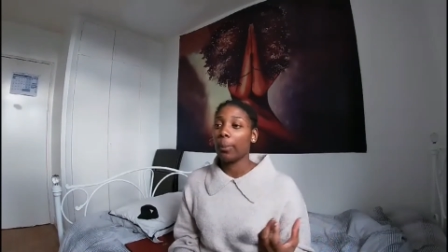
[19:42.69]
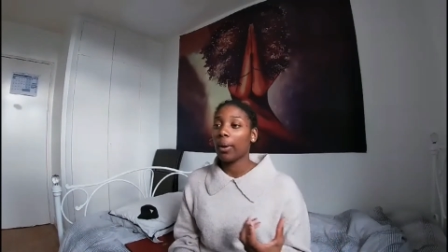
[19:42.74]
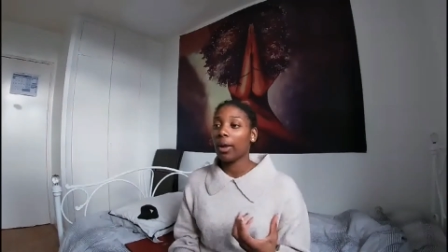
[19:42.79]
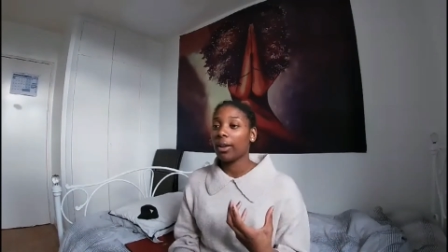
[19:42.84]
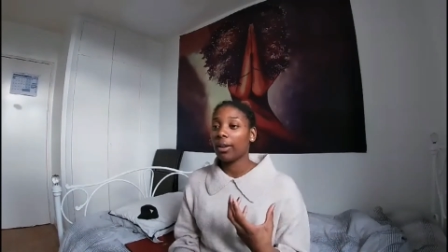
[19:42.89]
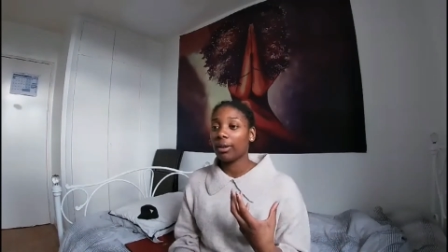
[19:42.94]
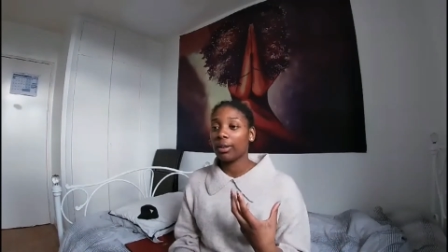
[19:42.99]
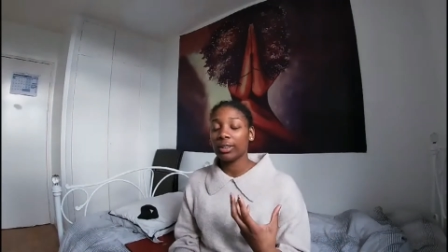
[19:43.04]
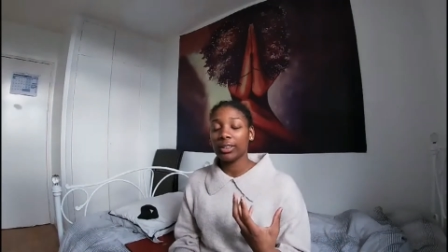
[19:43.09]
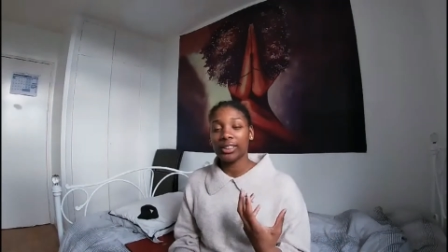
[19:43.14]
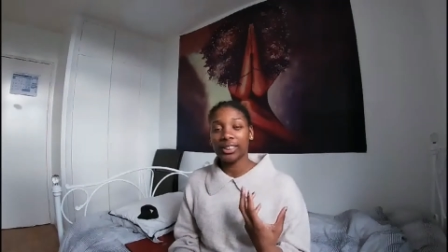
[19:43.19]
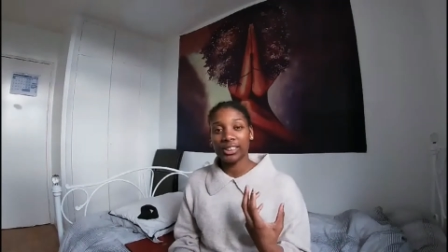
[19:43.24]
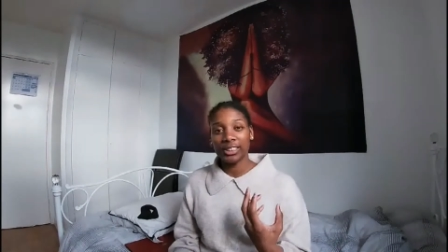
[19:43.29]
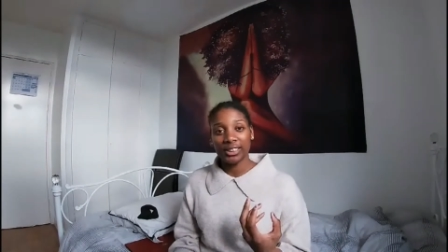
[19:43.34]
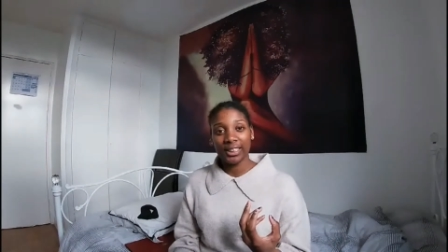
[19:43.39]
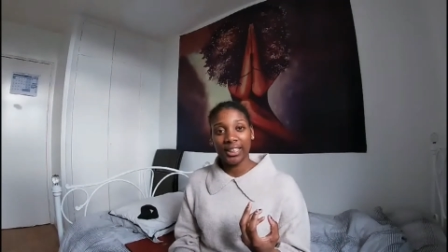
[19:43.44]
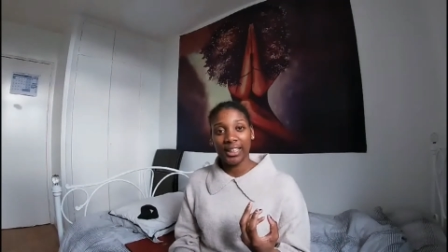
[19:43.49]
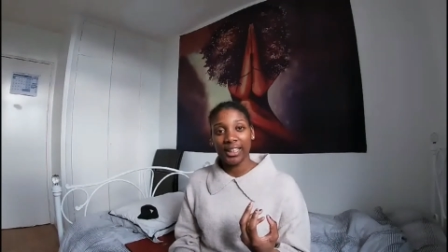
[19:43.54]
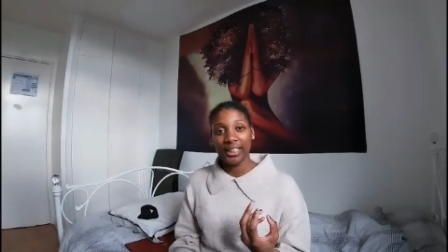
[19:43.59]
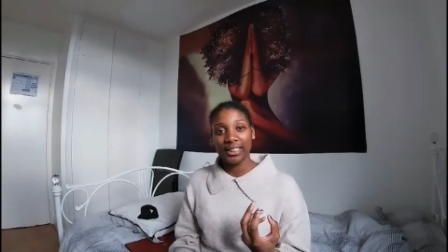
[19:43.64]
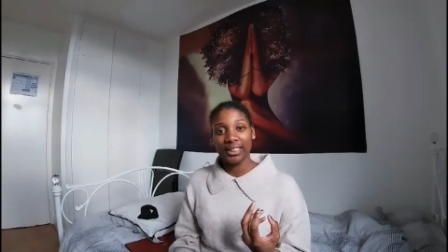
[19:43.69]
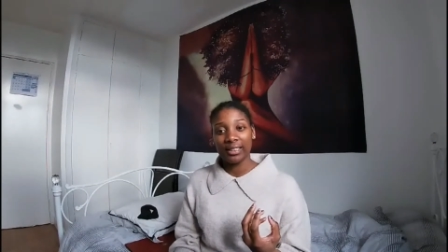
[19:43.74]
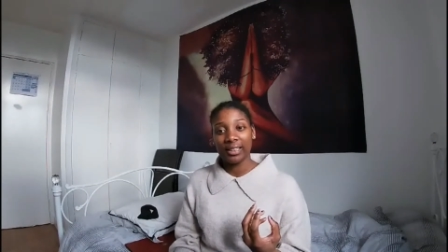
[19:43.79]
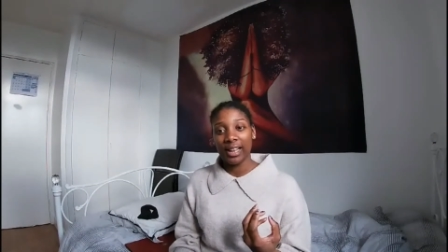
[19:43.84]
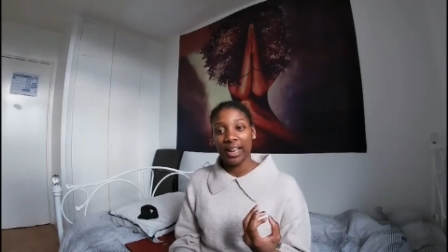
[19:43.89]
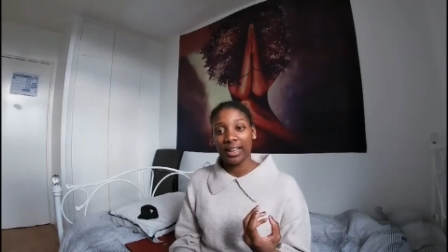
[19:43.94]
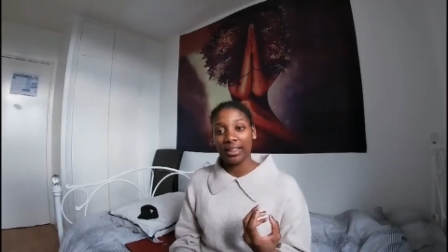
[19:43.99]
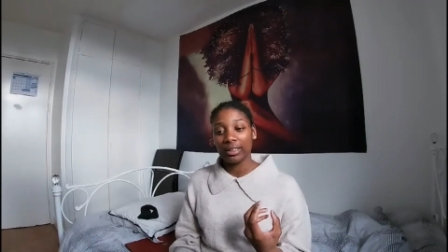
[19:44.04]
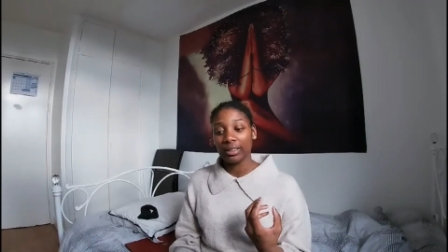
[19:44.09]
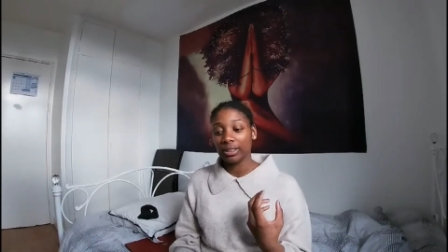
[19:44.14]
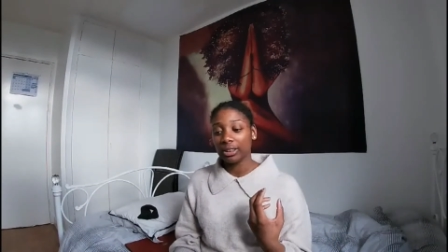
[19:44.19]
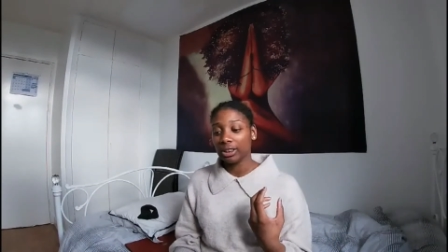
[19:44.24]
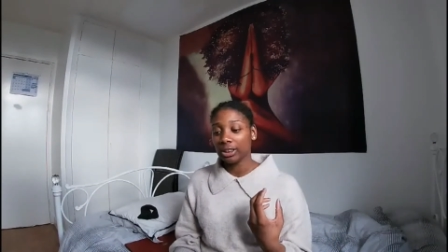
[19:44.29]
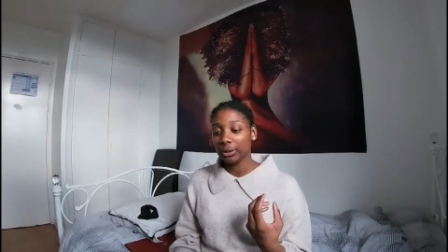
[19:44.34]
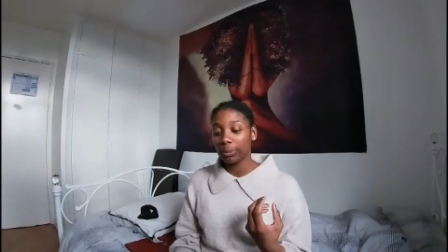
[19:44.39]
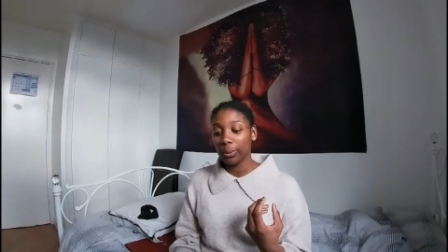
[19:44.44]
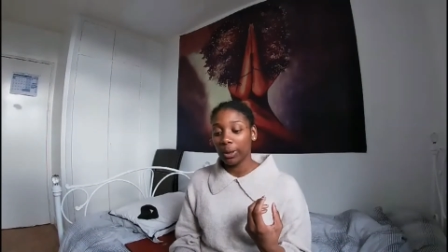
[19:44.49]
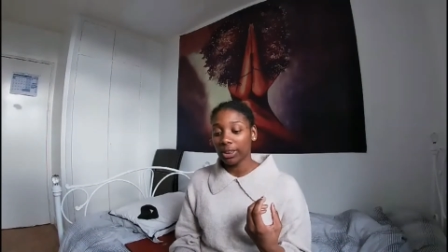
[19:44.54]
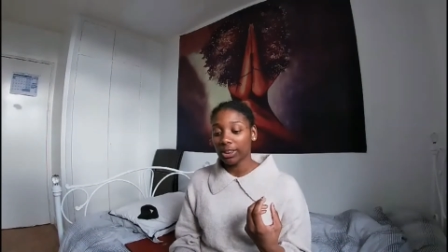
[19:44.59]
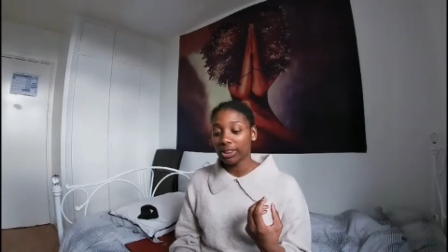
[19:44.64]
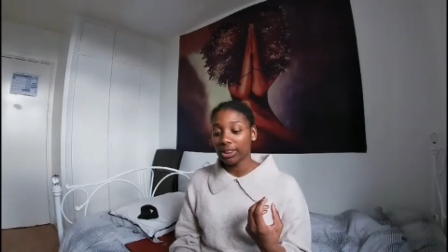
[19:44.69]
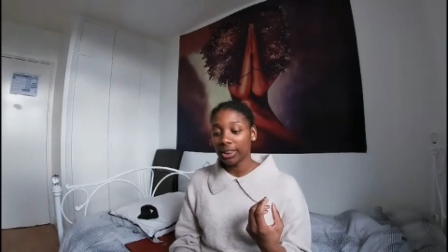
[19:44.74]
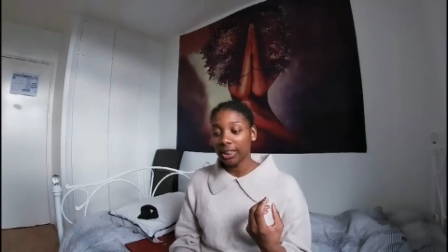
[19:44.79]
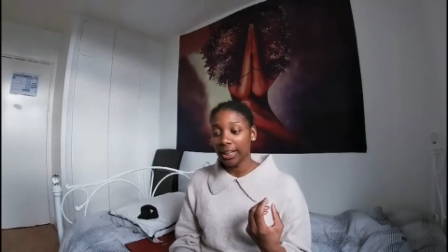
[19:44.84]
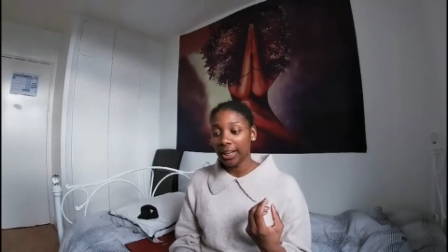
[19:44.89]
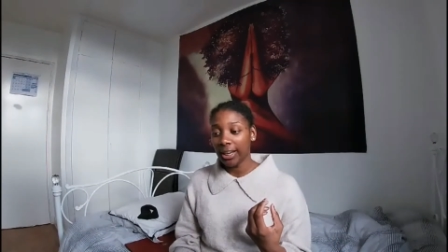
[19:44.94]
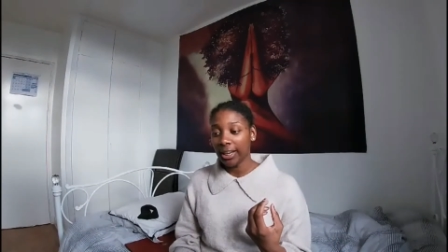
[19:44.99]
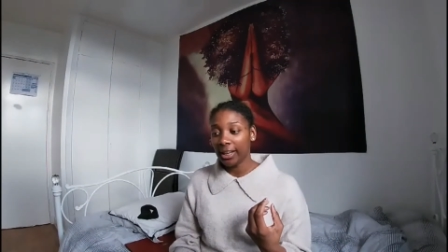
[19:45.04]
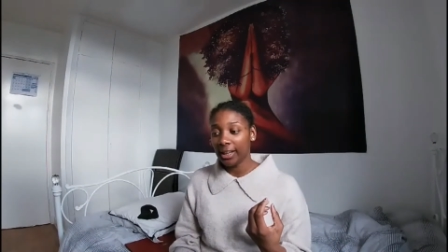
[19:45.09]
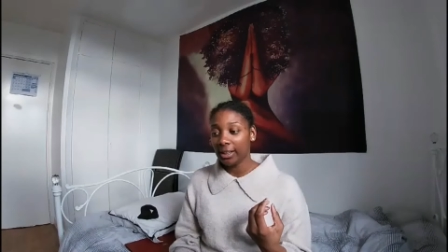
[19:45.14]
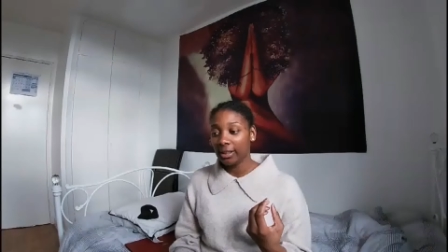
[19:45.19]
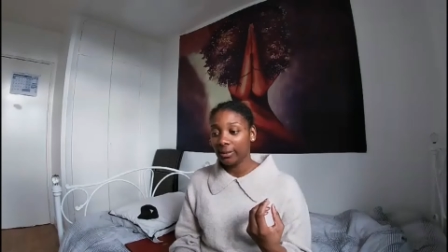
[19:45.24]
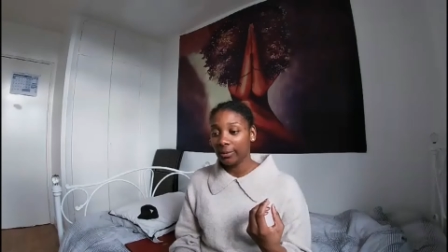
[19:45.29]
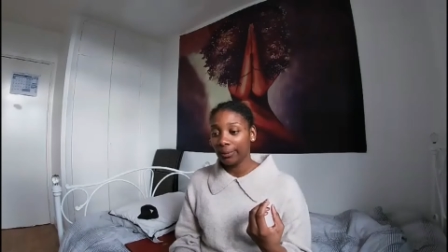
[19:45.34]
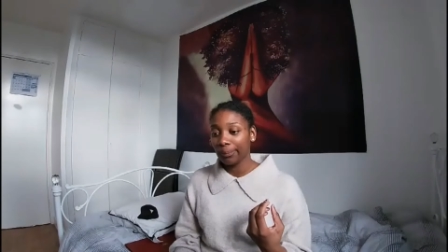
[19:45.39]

but honestly, like, especially,